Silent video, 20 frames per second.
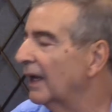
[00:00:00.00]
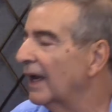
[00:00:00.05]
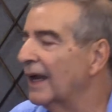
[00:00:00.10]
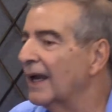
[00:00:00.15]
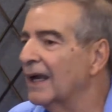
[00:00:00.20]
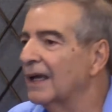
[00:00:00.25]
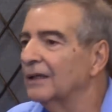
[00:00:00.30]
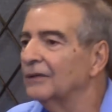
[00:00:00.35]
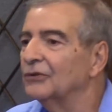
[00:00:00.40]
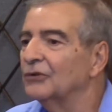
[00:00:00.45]

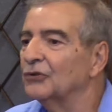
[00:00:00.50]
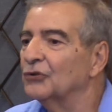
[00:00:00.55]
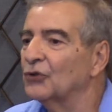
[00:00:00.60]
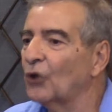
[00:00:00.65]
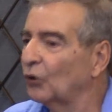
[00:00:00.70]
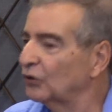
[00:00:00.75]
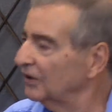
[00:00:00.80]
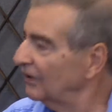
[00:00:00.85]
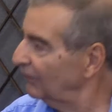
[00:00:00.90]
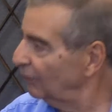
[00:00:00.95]
And
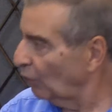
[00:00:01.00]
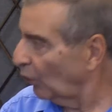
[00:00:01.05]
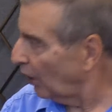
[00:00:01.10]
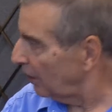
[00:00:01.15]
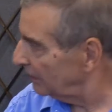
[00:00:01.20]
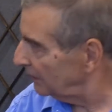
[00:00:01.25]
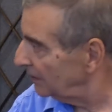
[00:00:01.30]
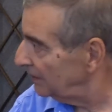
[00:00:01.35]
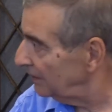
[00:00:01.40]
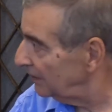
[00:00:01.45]
Joseph
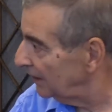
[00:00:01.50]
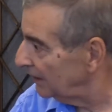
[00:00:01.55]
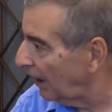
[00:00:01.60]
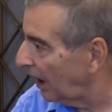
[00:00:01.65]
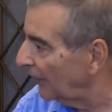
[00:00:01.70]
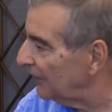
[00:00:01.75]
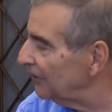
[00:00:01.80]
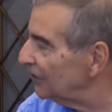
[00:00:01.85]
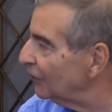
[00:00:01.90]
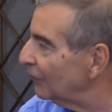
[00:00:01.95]
Warren and
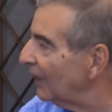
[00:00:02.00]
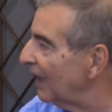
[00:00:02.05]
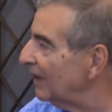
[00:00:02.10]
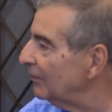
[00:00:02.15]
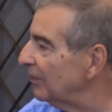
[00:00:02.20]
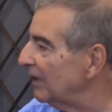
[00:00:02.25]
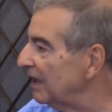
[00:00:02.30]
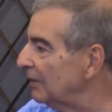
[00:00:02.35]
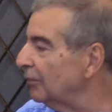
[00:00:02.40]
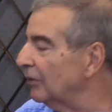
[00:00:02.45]
all these
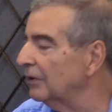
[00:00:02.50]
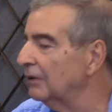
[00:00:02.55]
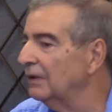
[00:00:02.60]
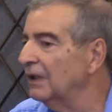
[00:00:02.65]
great people.